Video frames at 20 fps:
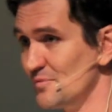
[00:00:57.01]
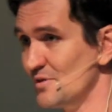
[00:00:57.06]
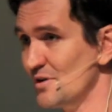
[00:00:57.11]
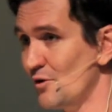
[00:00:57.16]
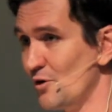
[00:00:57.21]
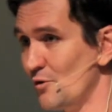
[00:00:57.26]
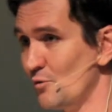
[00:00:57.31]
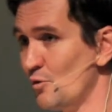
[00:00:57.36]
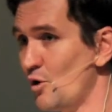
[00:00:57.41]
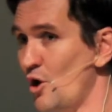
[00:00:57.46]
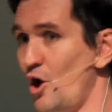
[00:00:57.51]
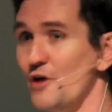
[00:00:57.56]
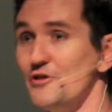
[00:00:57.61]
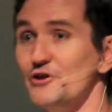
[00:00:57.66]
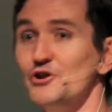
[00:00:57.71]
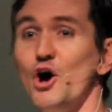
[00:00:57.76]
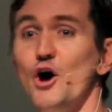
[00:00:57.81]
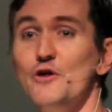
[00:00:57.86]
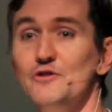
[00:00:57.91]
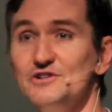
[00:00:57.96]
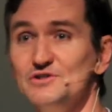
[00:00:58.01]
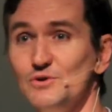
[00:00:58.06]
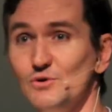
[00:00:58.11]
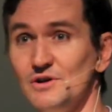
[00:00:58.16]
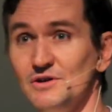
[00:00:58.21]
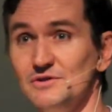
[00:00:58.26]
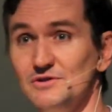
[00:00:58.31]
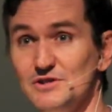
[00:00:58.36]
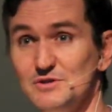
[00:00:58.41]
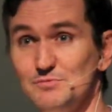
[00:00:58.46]
well, either know this or
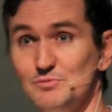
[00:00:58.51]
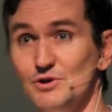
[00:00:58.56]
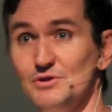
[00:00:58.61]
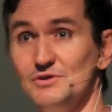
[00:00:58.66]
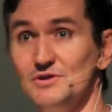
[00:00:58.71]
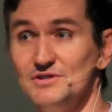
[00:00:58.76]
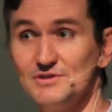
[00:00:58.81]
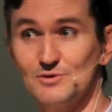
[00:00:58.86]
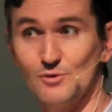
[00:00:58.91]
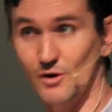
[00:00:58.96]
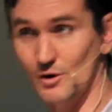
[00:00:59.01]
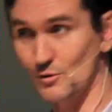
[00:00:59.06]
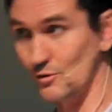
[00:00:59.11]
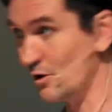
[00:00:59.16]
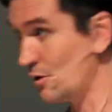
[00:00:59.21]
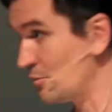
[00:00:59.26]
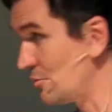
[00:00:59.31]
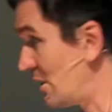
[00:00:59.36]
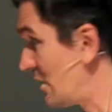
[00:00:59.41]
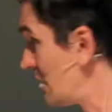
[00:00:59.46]
can dispute this quite well,